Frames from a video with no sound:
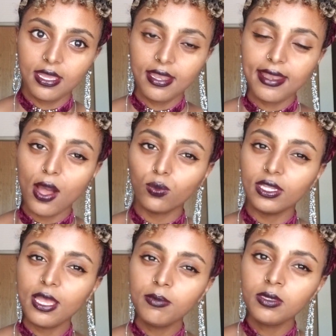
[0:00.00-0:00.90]
Now,
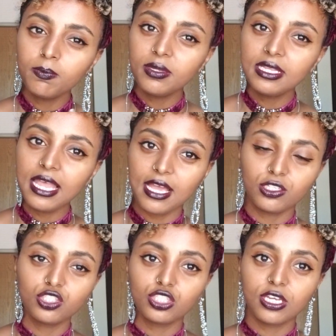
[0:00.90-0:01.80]
lemon
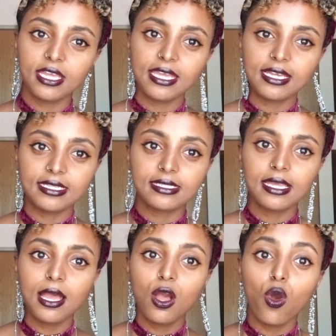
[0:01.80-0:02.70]
bilesh is
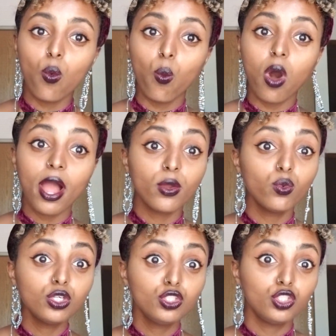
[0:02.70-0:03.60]
why
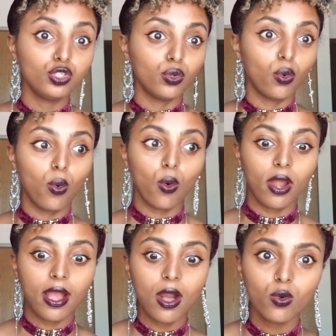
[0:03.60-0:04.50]
would you or
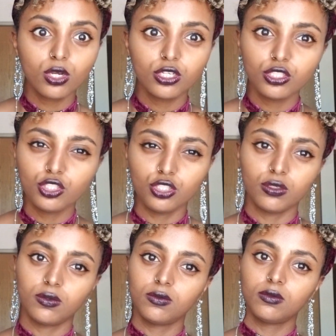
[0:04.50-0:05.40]
how could
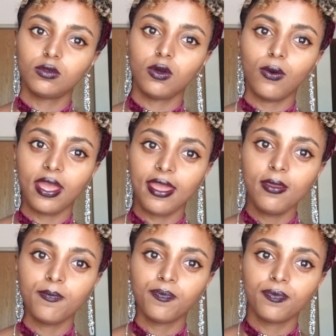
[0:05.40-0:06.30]
you, okay?
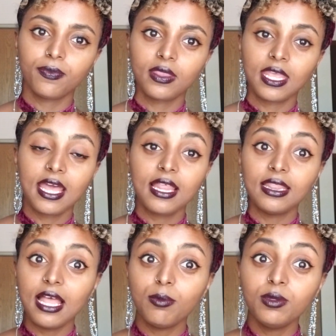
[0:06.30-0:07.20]

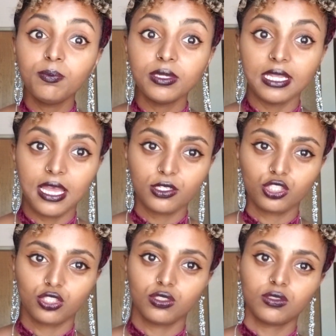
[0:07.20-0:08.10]
Lemon
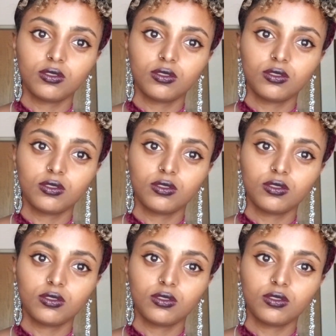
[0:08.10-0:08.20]
bilesh.